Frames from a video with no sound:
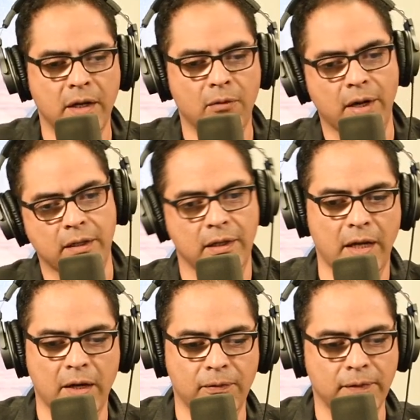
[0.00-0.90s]
right and
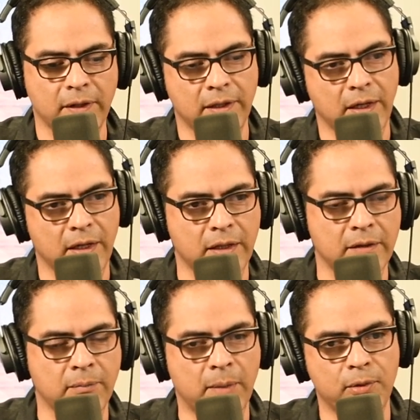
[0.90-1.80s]
left and
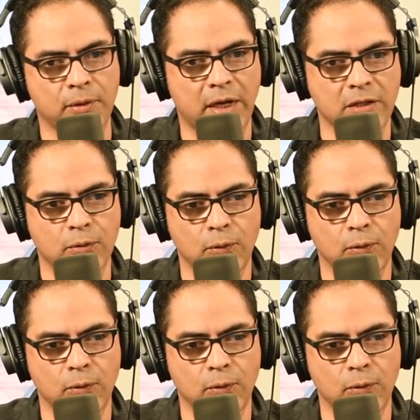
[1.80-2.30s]
then maybe you catch